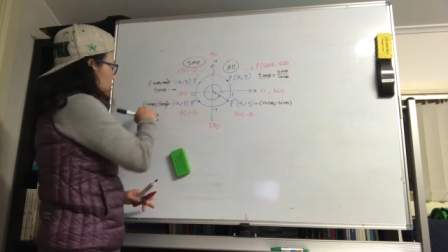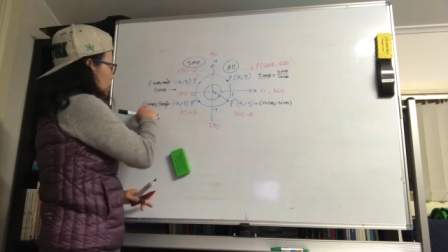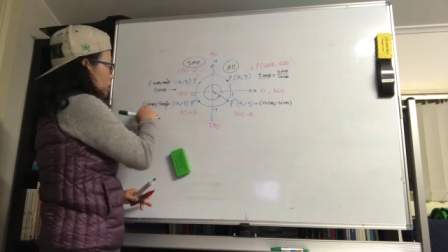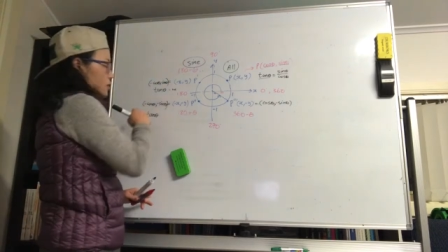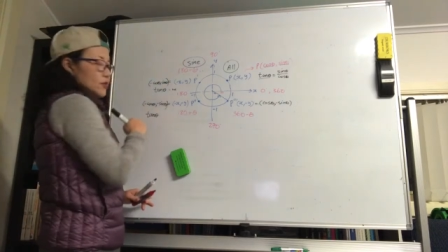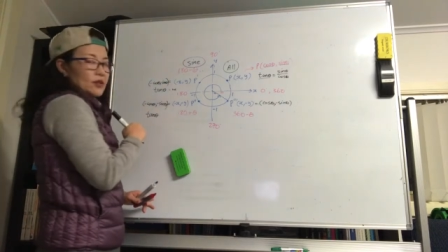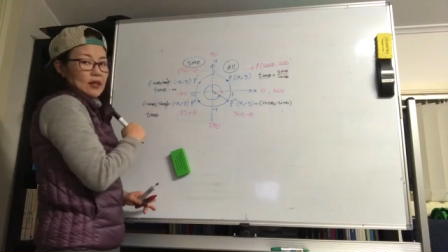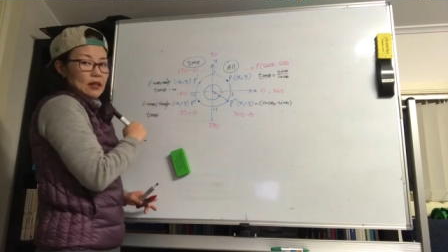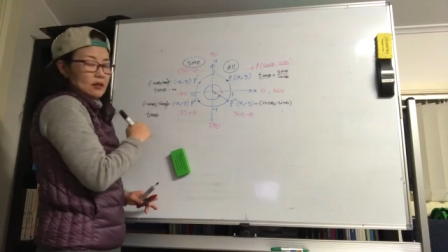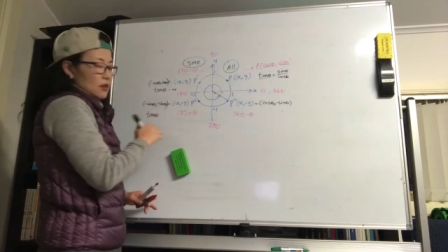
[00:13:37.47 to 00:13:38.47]
cos theta,
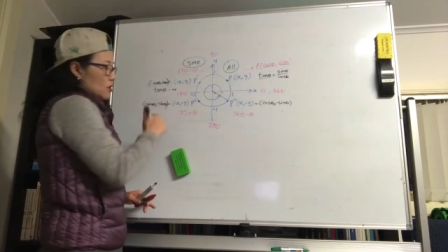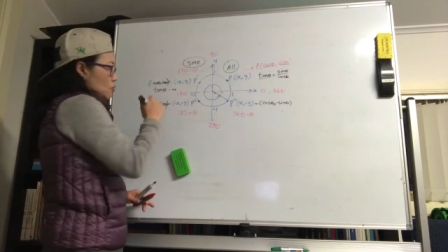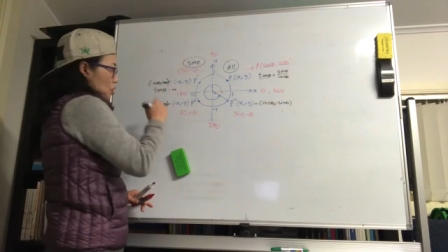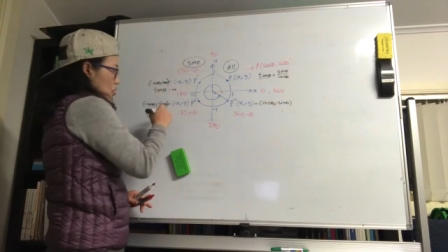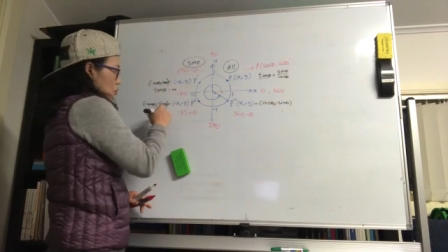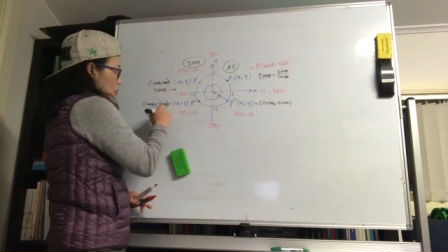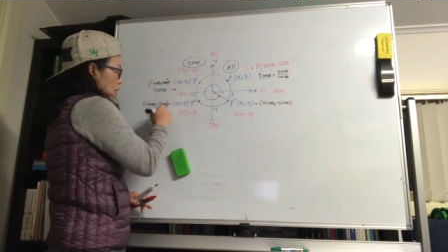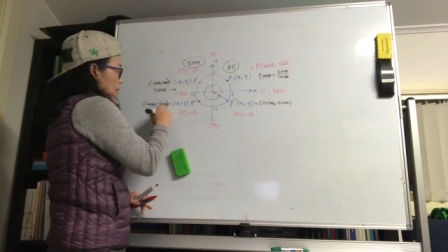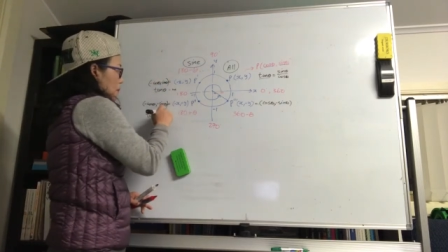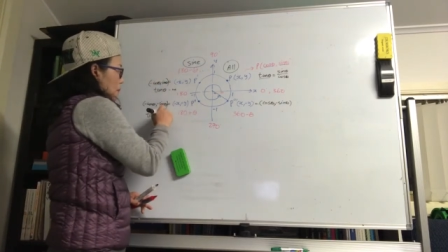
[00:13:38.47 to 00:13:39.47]
which will
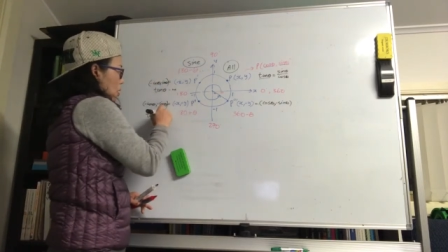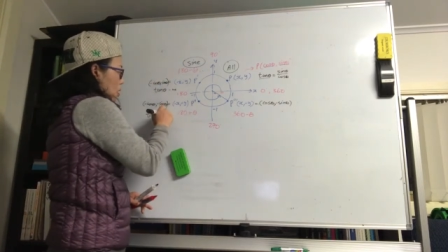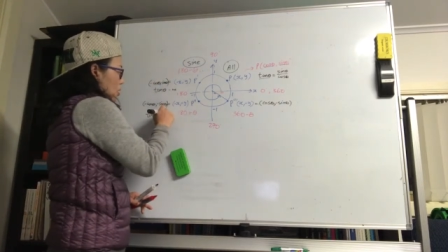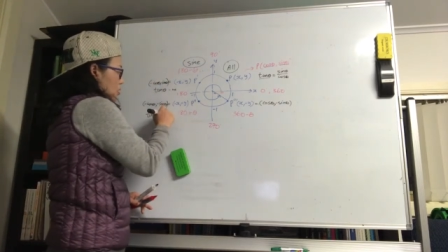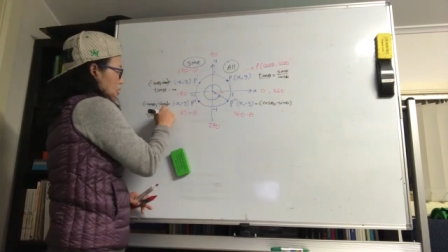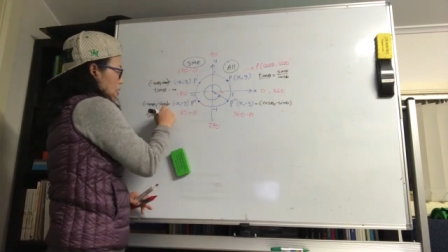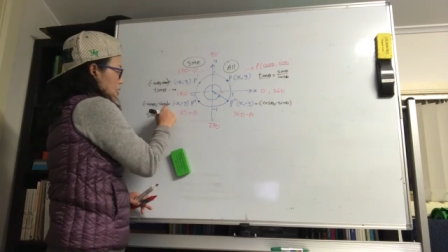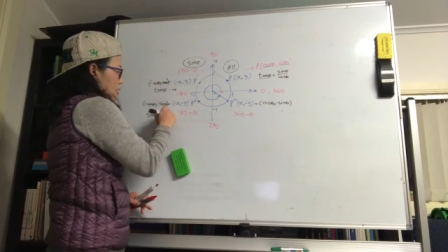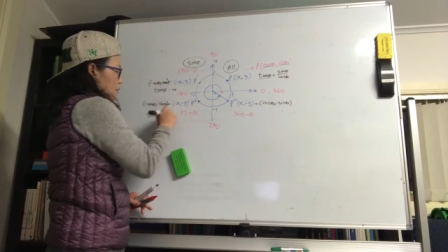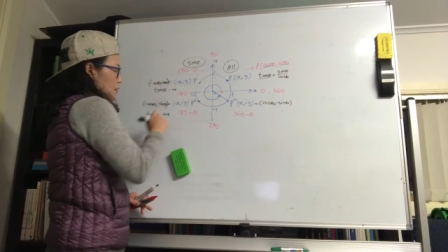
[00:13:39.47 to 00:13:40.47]
be positive.